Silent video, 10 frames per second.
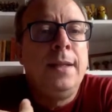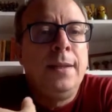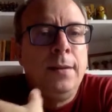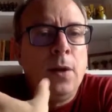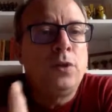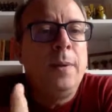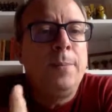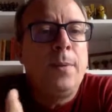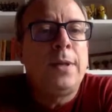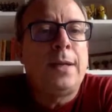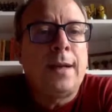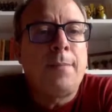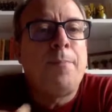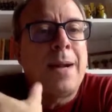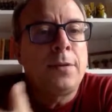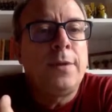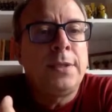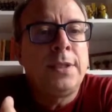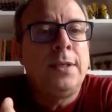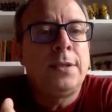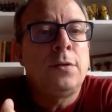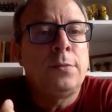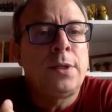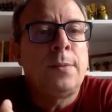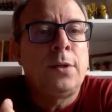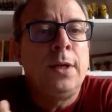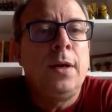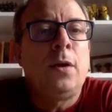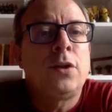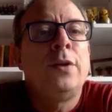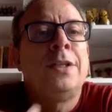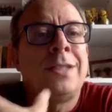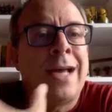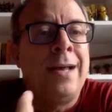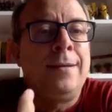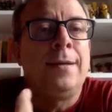those people that are part of the Citizen Observatory also decide